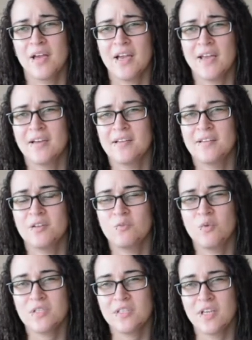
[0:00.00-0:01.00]
And
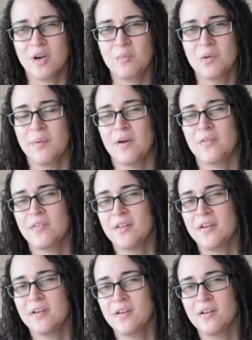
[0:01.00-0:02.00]
it wasn't helping me out
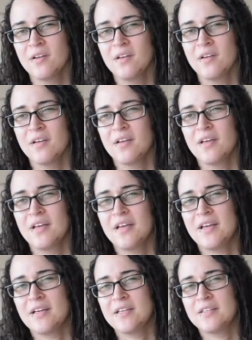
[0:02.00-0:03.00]
there.
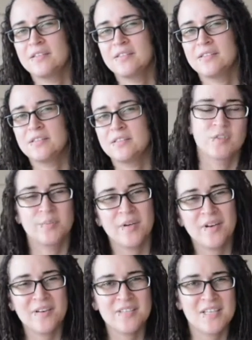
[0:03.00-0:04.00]
And to be
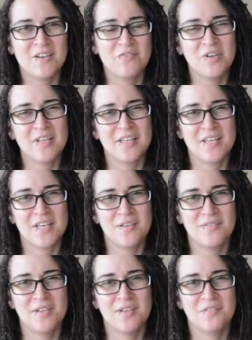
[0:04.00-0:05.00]
honest, I felt like
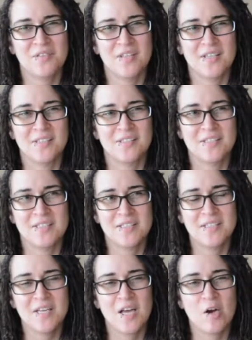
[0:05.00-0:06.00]
even if they
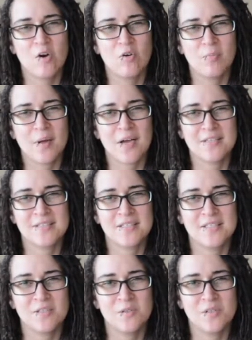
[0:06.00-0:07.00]
did help, I
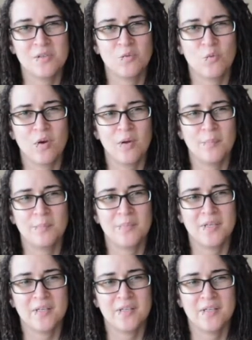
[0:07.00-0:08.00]
still didn't want to
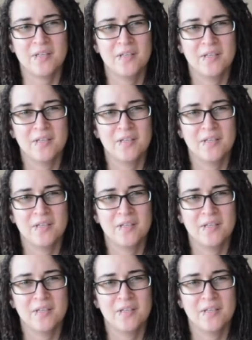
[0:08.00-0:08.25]
be